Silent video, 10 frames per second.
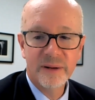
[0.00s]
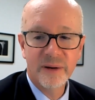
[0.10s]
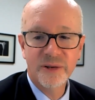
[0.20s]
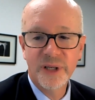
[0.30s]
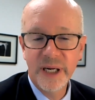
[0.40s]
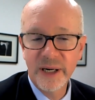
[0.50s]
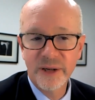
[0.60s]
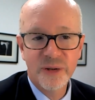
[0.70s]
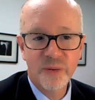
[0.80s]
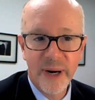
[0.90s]
those
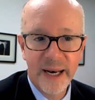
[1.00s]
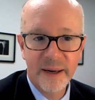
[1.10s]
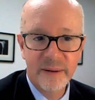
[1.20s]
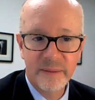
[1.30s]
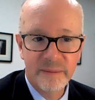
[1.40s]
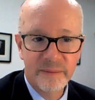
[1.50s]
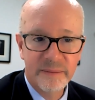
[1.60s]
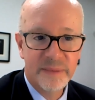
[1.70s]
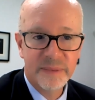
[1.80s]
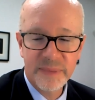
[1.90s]
years when
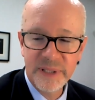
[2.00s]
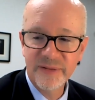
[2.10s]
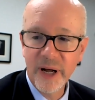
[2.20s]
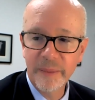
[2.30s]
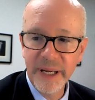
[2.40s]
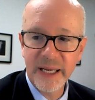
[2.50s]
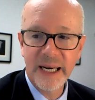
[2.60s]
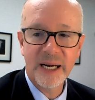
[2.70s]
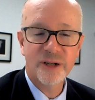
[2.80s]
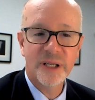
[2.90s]
developing
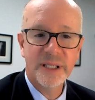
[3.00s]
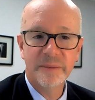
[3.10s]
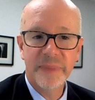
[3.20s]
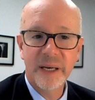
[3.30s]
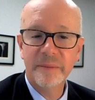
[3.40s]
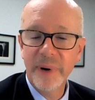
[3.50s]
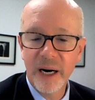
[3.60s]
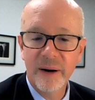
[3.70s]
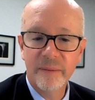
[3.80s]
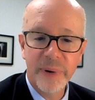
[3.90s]
connections and being
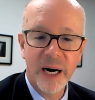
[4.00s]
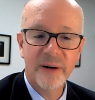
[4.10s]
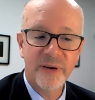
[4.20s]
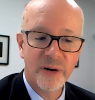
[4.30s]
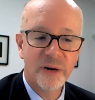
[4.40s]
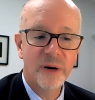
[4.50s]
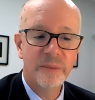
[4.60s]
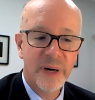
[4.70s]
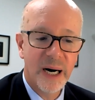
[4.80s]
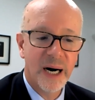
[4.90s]
part of a
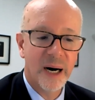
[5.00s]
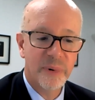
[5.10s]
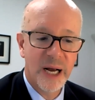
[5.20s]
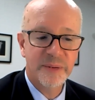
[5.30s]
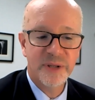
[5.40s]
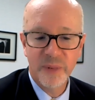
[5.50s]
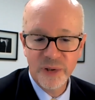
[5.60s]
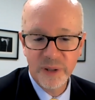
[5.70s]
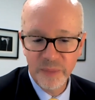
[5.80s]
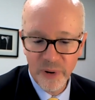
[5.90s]
group are perhaps the
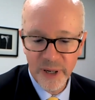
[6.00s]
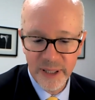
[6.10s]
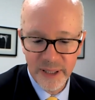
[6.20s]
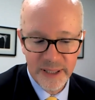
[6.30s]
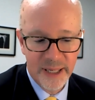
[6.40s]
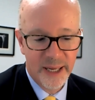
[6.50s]
most important.